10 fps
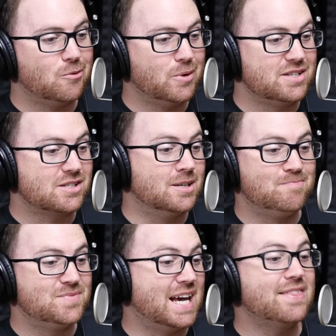that reached
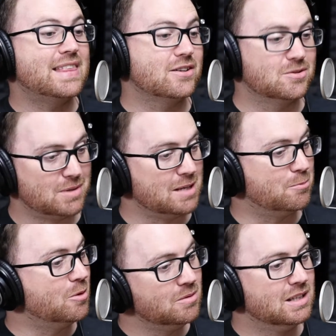10,000
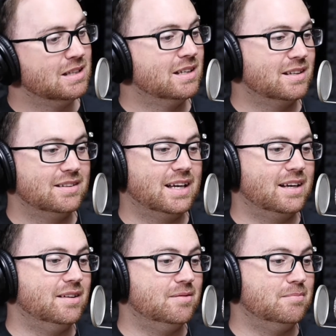people,
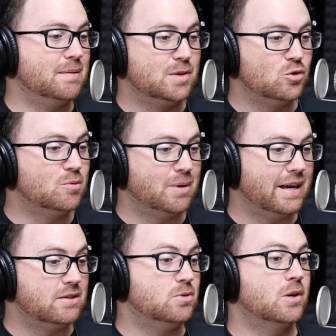then maybe you would
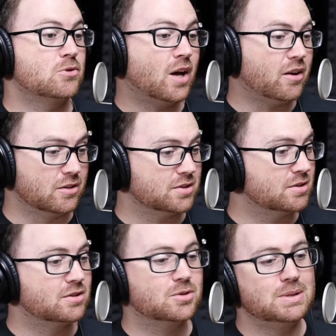pay
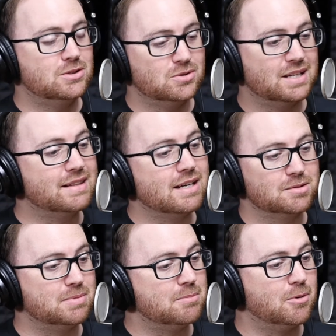$200 to reach those
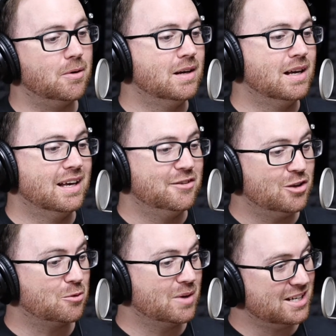10,000 people.
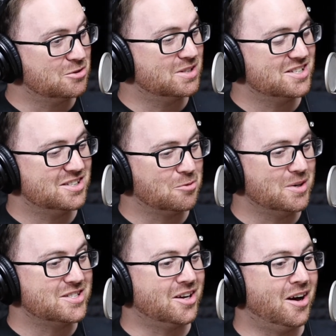If you had a radio station that
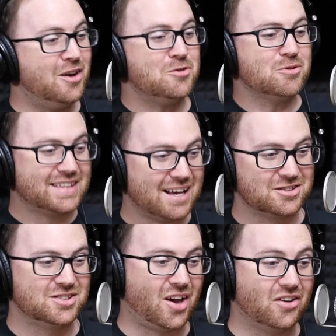reached
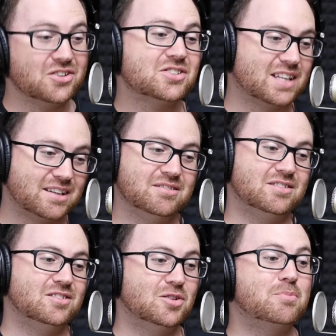$100,000, then
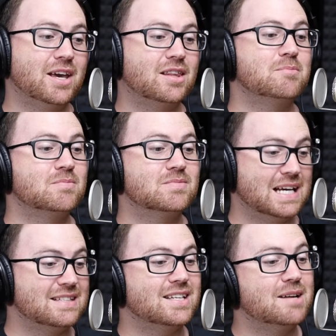you'd pay them
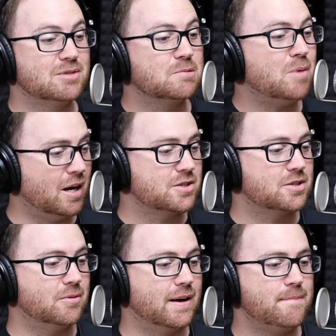10 times as
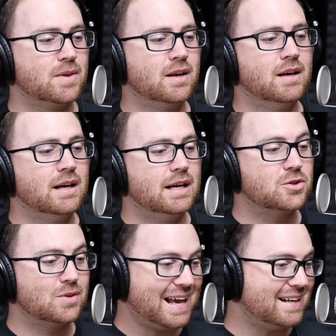much, right? And
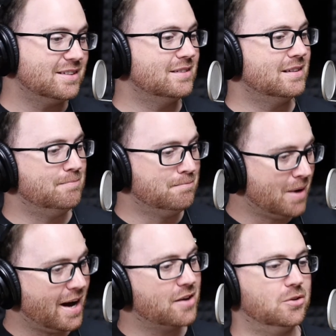so that
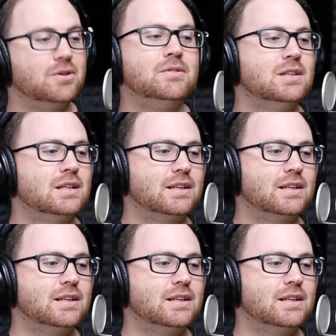model